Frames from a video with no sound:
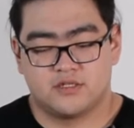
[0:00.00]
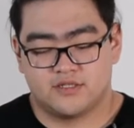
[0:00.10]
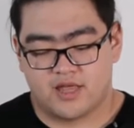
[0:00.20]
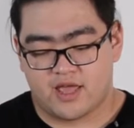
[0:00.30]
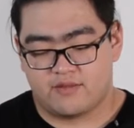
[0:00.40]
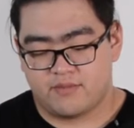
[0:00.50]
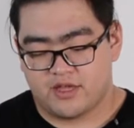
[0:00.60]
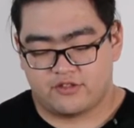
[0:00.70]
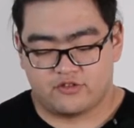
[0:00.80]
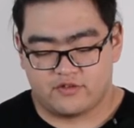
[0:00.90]
Then
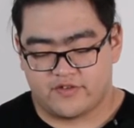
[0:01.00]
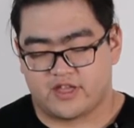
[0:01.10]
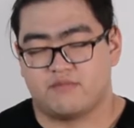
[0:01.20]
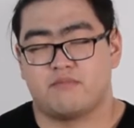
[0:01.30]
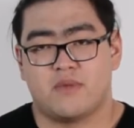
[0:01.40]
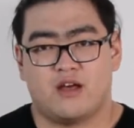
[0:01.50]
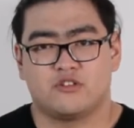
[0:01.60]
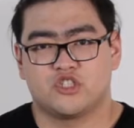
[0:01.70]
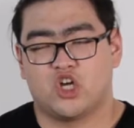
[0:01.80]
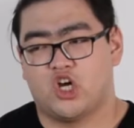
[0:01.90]
make sure if it can
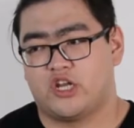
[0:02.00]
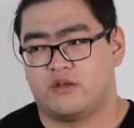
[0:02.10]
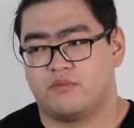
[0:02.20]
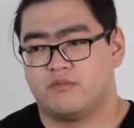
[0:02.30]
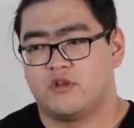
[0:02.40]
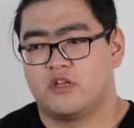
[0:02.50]
mount on a